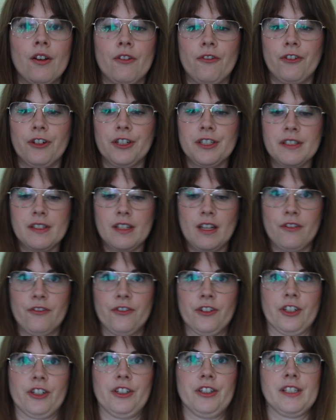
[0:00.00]
First up,
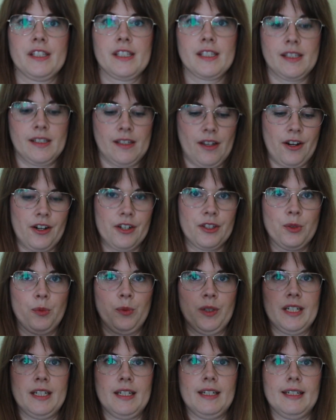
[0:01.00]
we're going to start
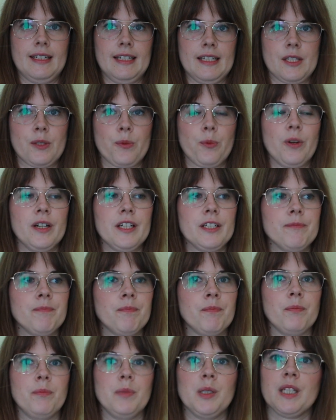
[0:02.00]
with this one,
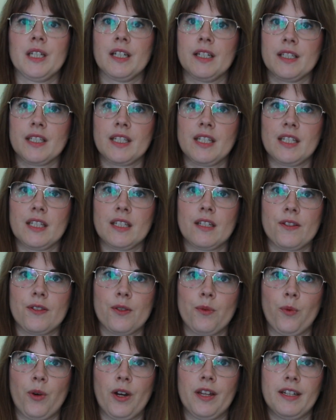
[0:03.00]
because this is
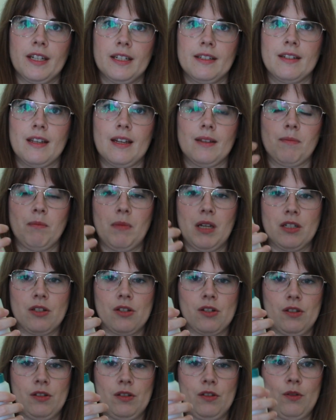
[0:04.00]
the one that gets
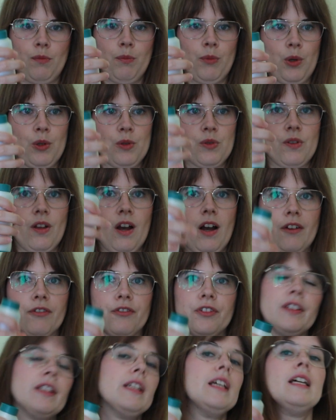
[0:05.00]
mentioned the most
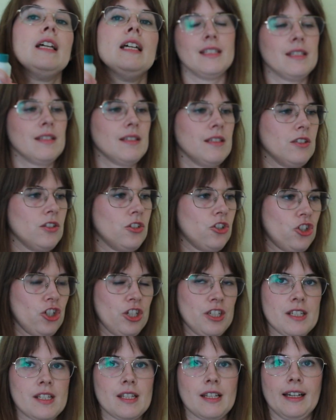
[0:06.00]
often. This is
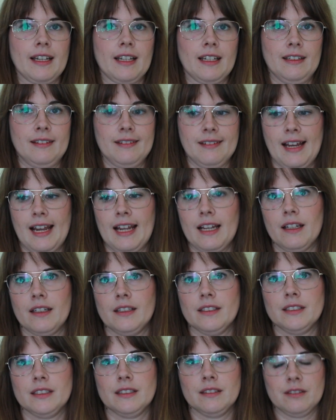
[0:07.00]
just like a
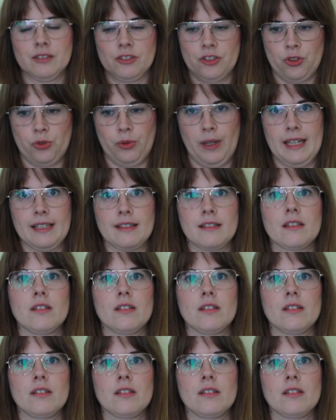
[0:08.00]
nylon thread.